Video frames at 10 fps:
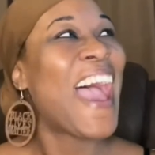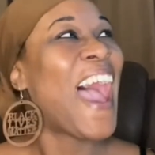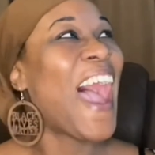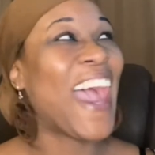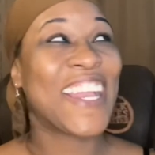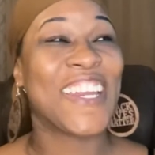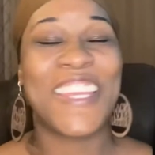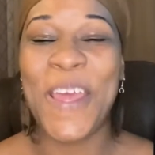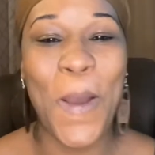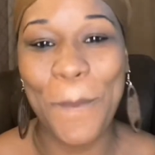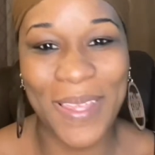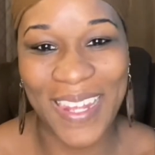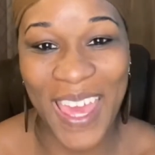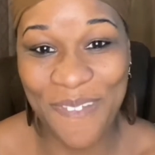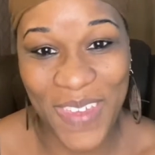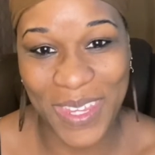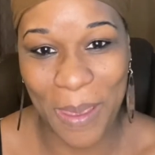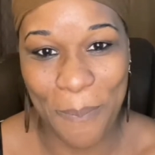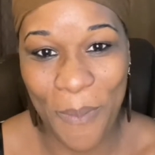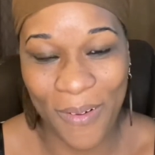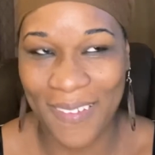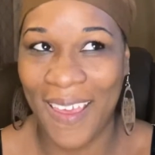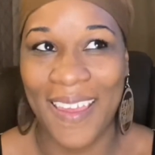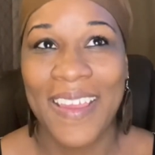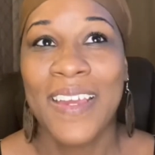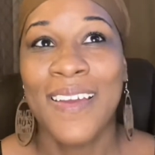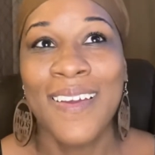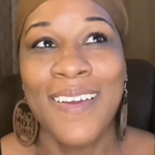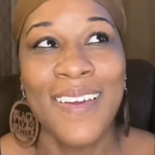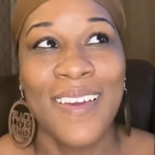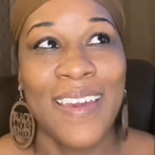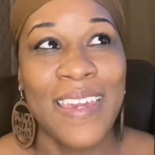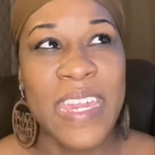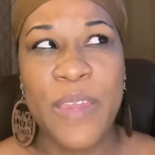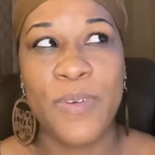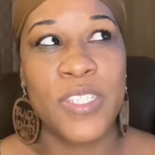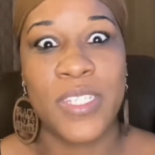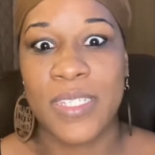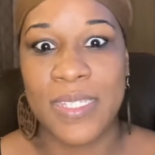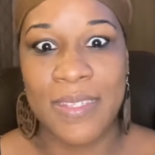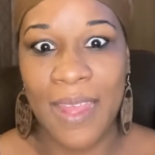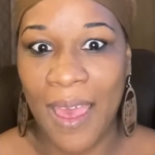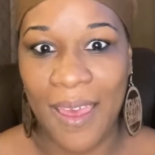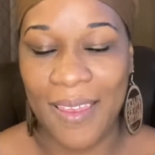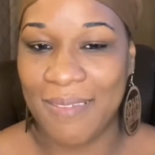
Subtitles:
I couldn't help but laugh at that part. Like, he just didn't